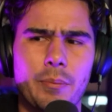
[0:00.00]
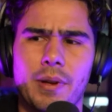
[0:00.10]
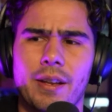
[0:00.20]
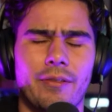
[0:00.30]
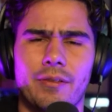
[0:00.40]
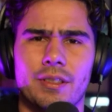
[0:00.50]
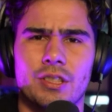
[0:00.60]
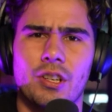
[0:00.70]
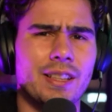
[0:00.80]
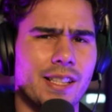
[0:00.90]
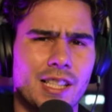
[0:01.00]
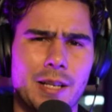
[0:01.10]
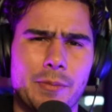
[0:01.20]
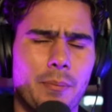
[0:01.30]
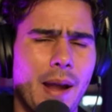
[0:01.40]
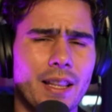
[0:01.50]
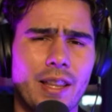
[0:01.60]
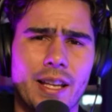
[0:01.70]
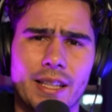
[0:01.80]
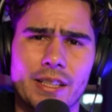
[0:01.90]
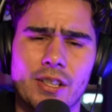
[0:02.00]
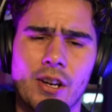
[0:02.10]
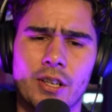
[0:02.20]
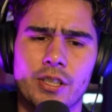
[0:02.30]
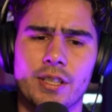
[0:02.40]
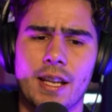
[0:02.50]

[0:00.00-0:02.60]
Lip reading: but during the summer, my leggings are just